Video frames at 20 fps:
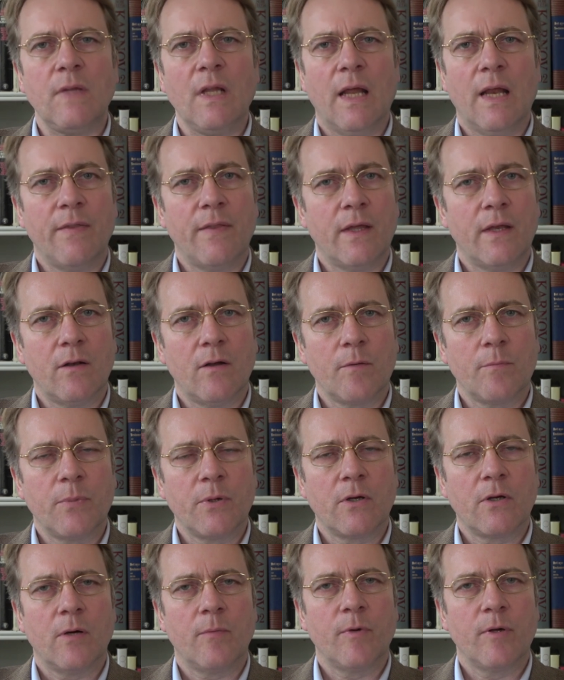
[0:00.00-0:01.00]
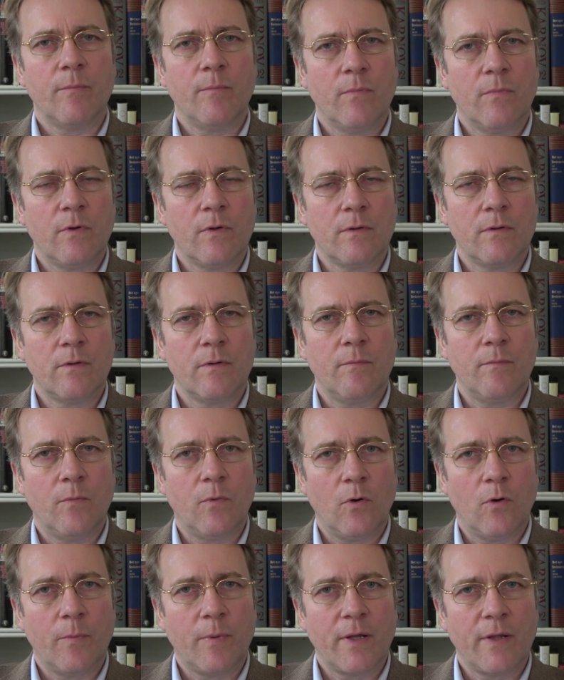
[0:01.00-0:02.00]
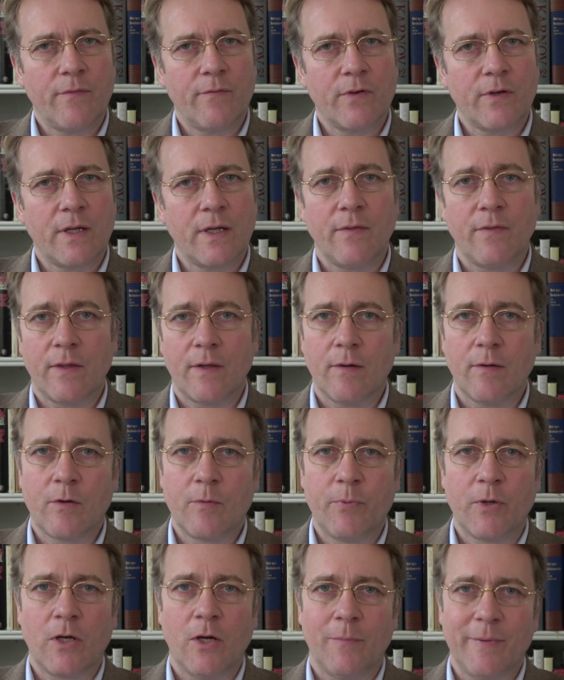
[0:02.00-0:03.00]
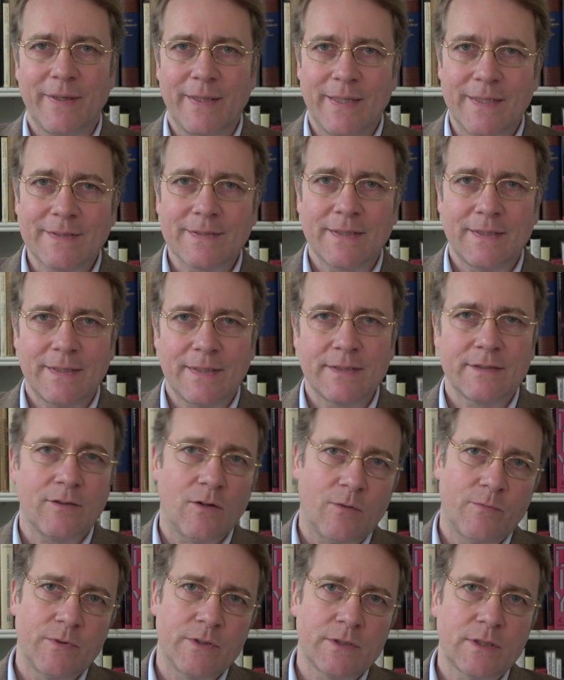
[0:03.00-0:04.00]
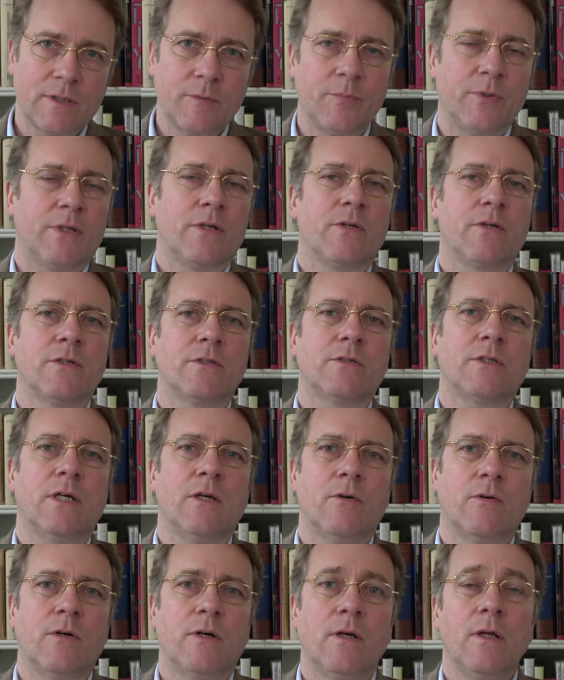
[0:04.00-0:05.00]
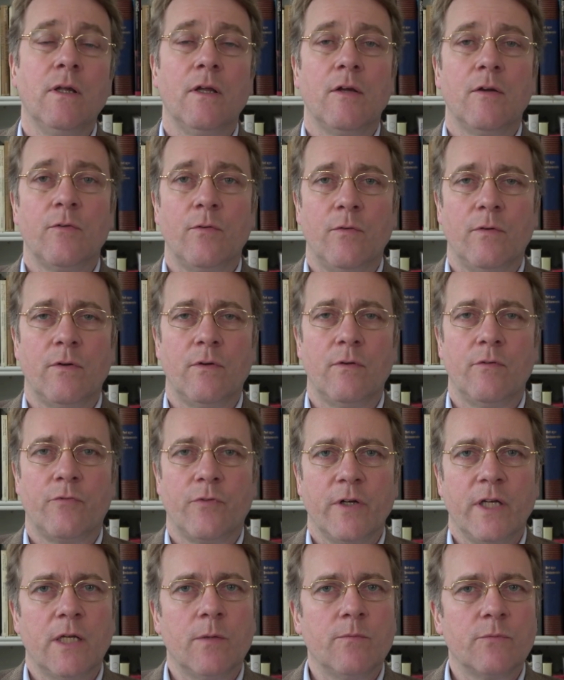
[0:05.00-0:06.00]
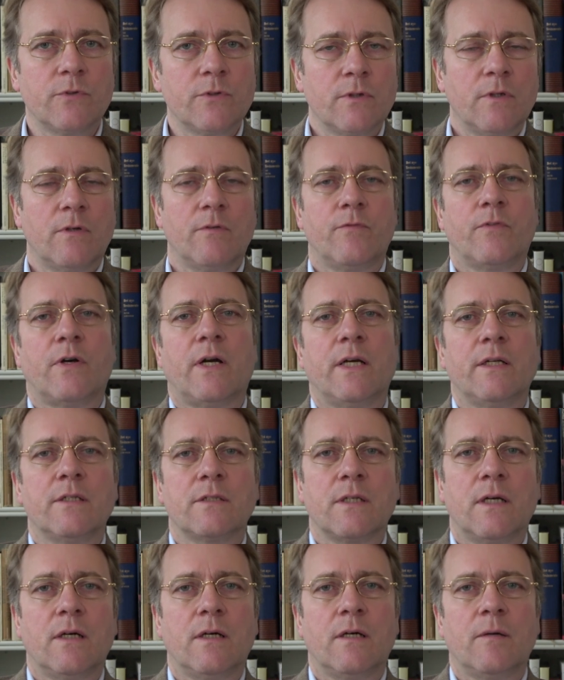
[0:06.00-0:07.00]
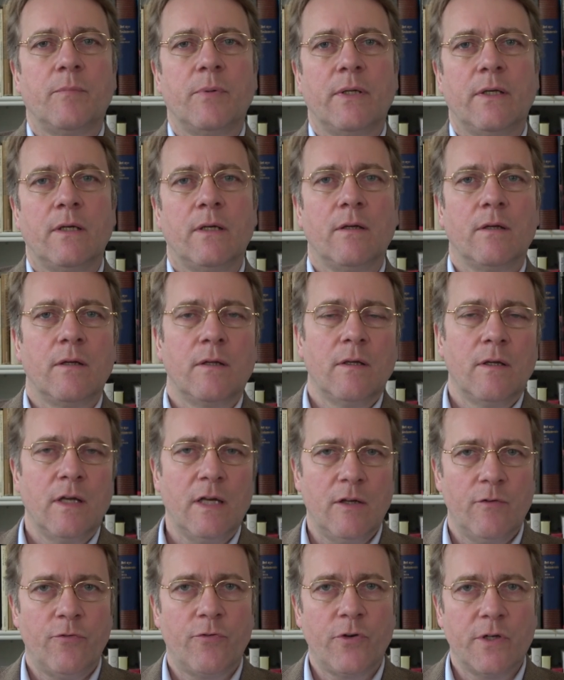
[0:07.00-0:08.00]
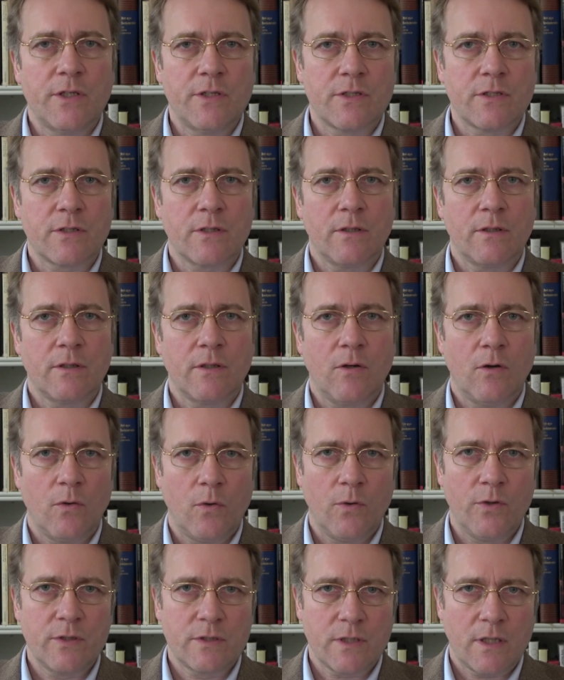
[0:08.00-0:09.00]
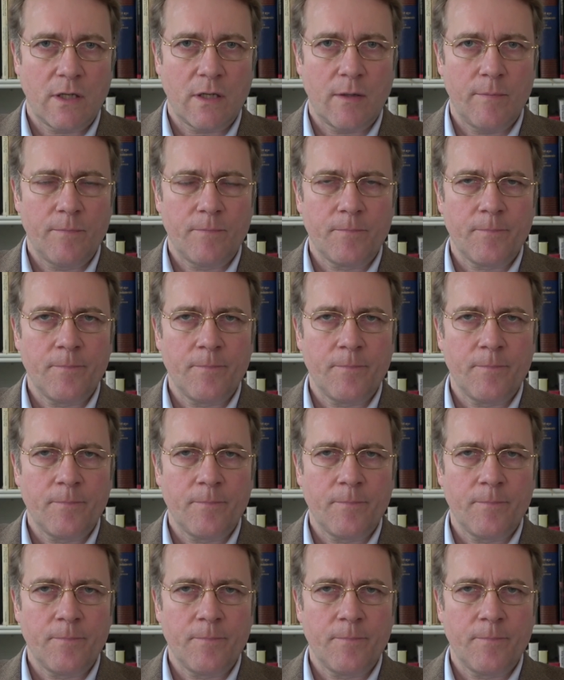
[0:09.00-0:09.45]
And they're not becoming more by the day; they're becoming less and less, obviously, because our freedoms of rights are being infringed all the time.